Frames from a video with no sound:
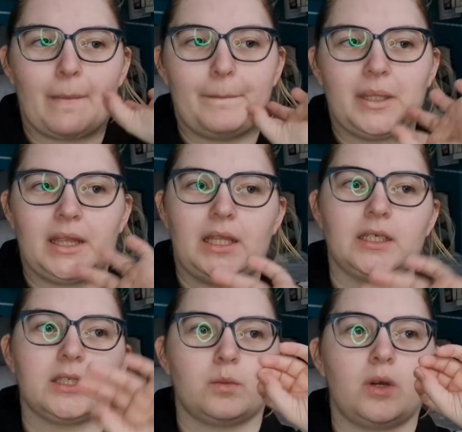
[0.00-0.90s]
But
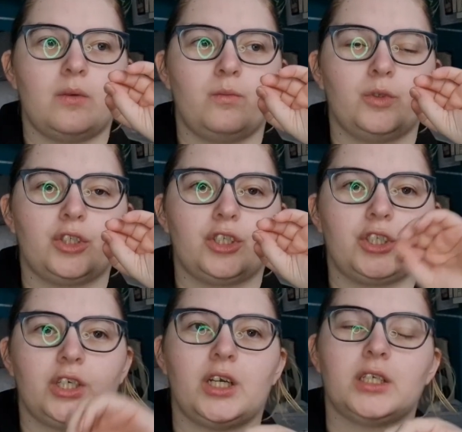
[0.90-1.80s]
this one was
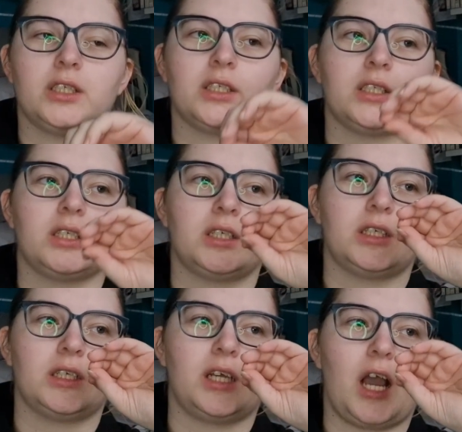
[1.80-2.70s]
just,
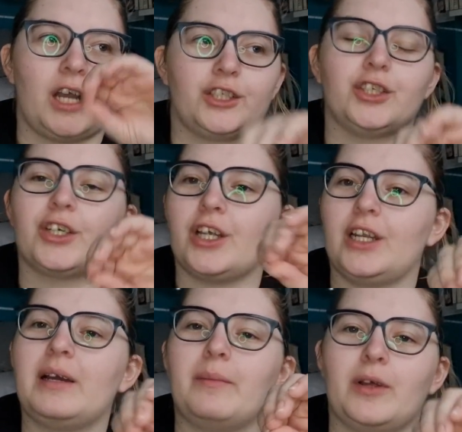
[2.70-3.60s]
I took a
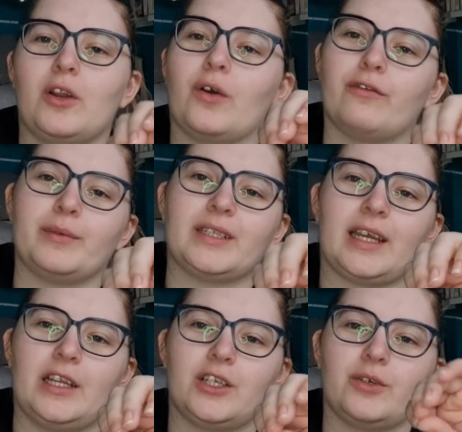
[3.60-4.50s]
little bit longer for me to
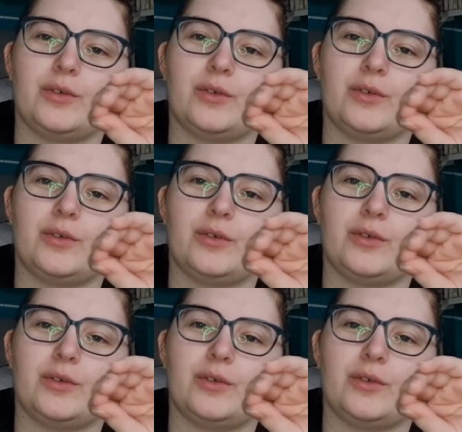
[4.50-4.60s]
get into.